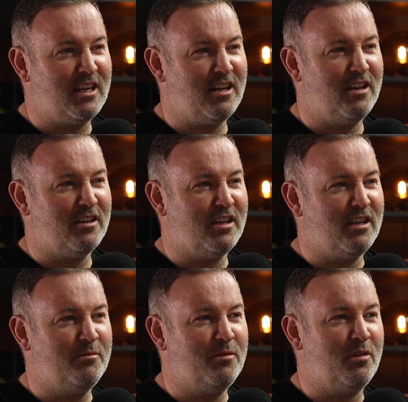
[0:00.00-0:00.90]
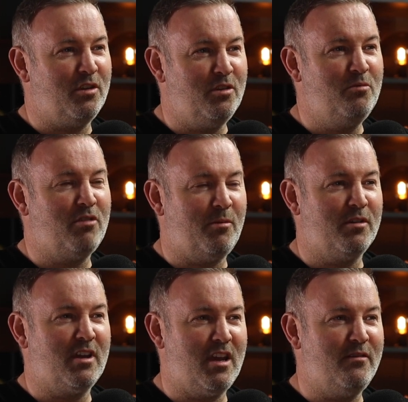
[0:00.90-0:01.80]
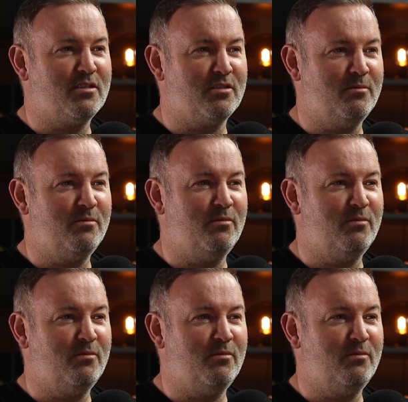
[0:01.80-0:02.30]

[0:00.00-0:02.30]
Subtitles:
it, aren't they? But you proper gave it some.